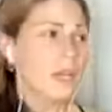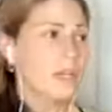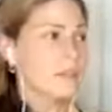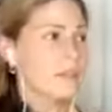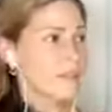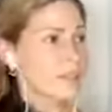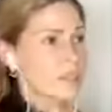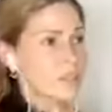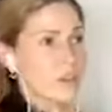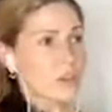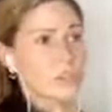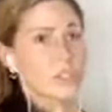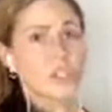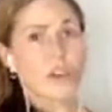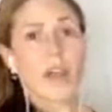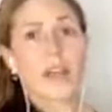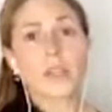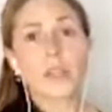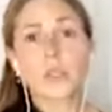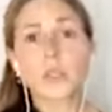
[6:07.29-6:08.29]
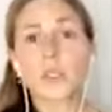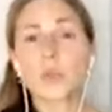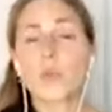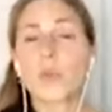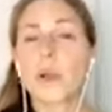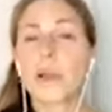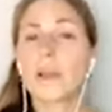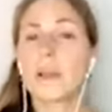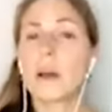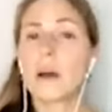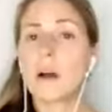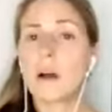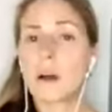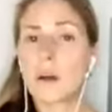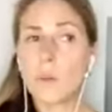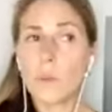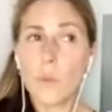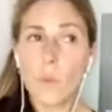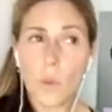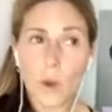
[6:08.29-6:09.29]
These contractors
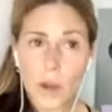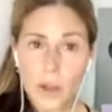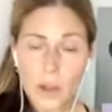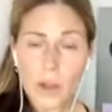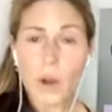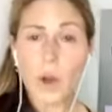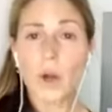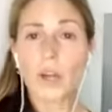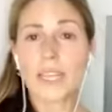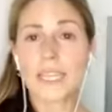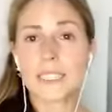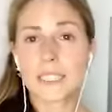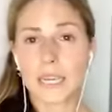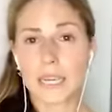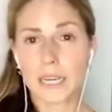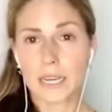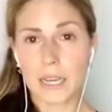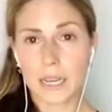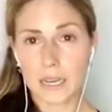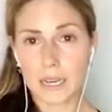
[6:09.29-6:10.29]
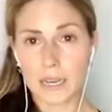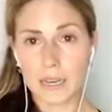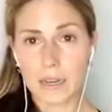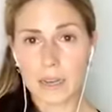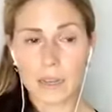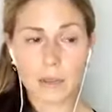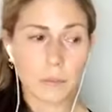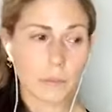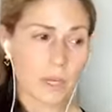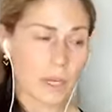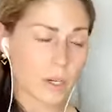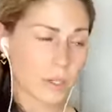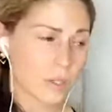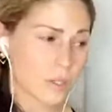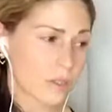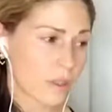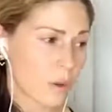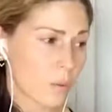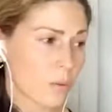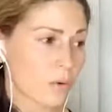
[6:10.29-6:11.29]
were on a 1099
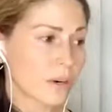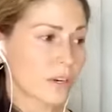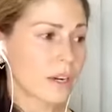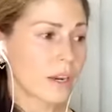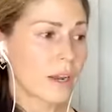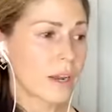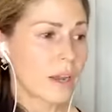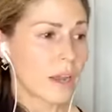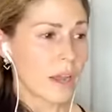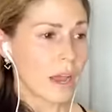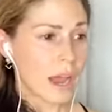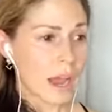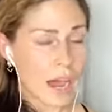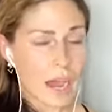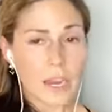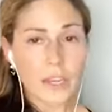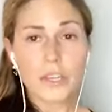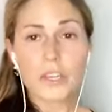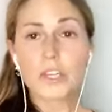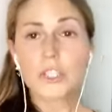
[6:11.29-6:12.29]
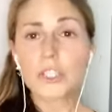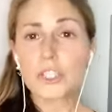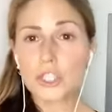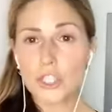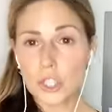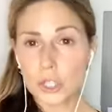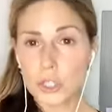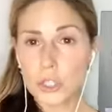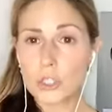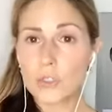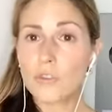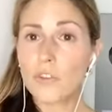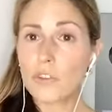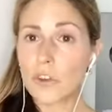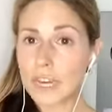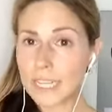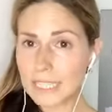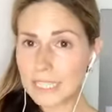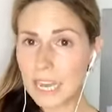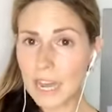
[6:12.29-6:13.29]
because they were hired just
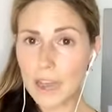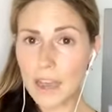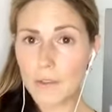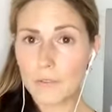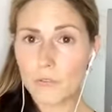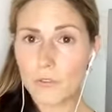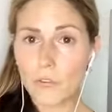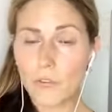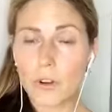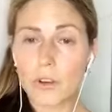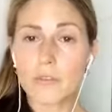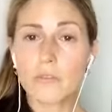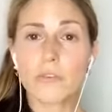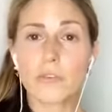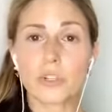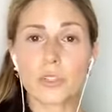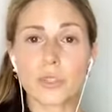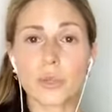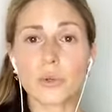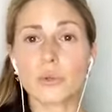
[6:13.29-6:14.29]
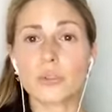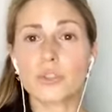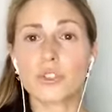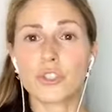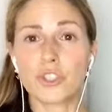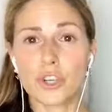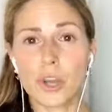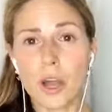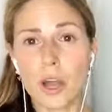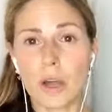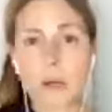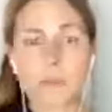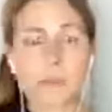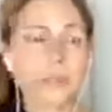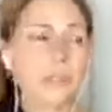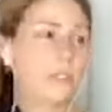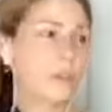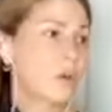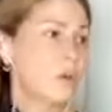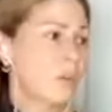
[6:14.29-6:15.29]
for a time frame for those jobs.
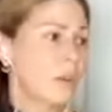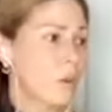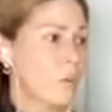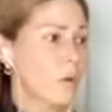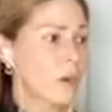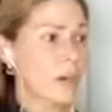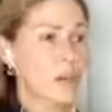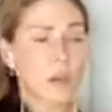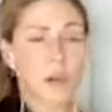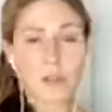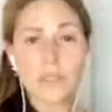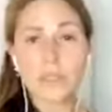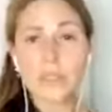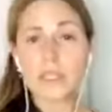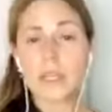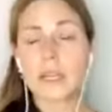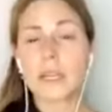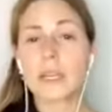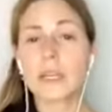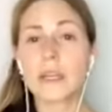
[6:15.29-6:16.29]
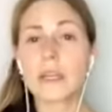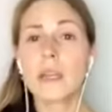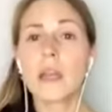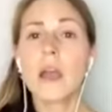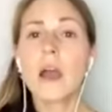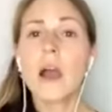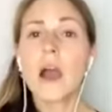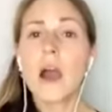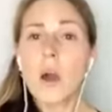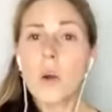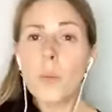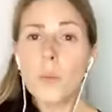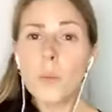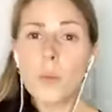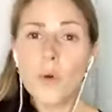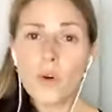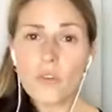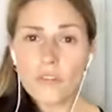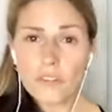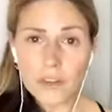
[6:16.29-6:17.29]
So they were constantly
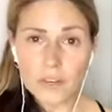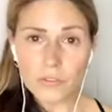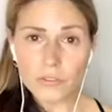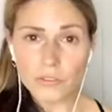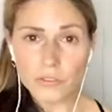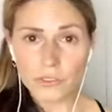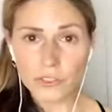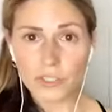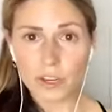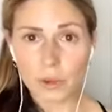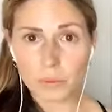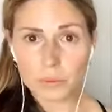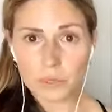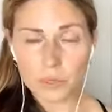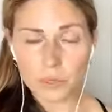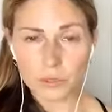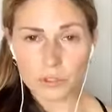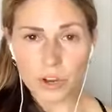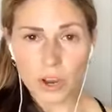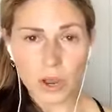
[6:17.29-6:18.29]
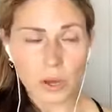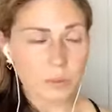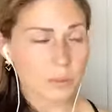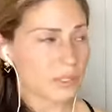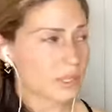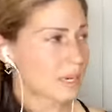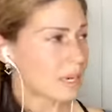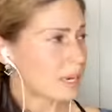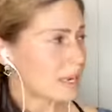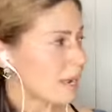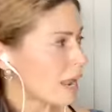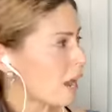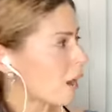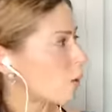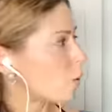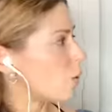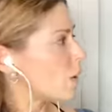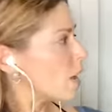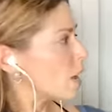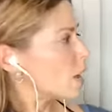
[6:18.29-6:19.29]
moving from jobs to jobs.
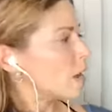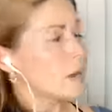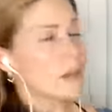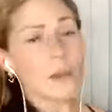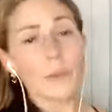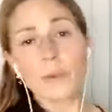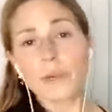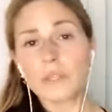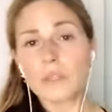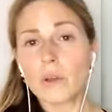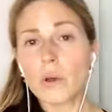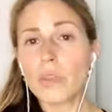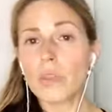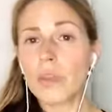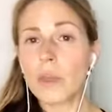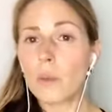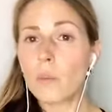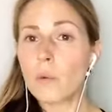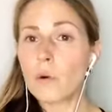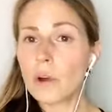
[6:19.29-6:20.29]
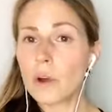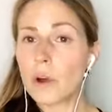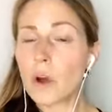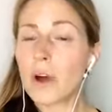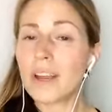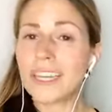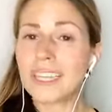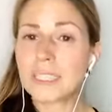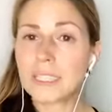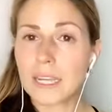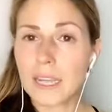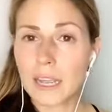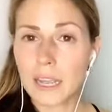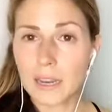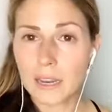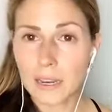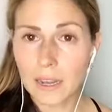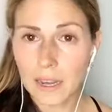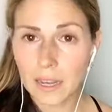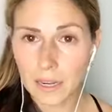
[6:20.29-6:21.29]
Now, even though they were on a
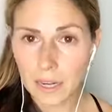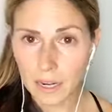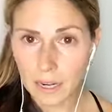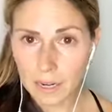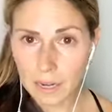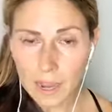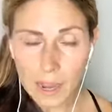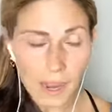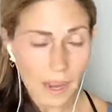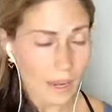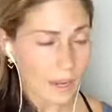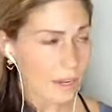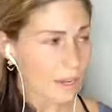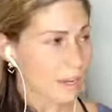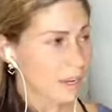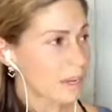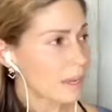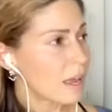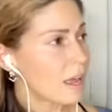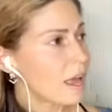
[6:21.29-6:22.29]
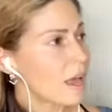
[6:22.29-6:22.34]
1099,